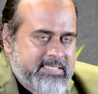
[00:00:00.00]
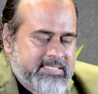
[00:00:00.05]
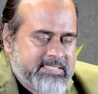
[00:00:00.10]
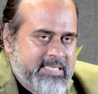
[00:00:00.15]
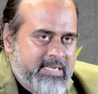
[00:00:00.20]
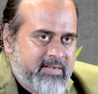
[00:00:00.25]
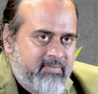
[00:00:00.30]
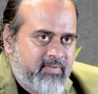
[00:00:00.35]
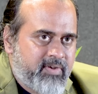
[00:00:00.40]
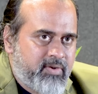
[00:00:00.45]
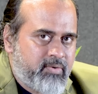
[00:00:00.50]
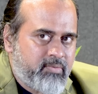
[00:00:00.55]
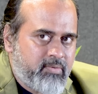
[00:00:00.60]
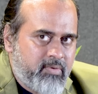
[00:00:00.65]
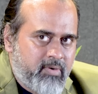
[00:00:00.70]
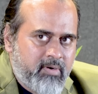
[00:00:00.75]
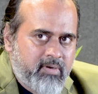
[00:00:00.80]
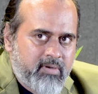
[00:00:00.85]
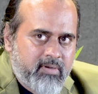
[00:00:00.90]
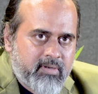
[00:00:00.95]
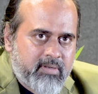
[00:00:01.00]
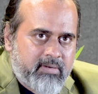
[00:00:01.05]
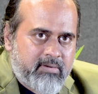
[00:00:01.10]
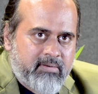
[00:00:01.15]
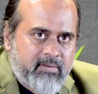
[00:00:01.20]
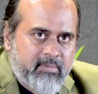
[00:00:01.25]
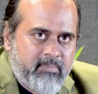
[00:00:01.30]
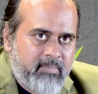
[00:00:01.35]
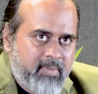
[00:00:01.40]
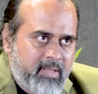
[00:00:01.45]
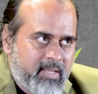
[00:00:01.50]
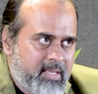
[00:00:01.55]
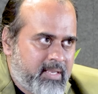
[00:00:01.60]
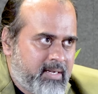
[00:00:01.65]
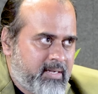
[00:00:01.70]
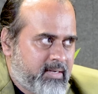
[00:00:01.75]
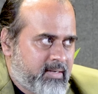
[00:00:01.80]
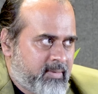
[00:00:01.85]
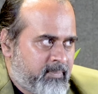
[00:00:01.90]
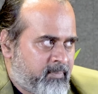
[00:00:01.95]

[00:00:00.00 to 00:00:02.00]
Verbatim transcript: just that we do not remain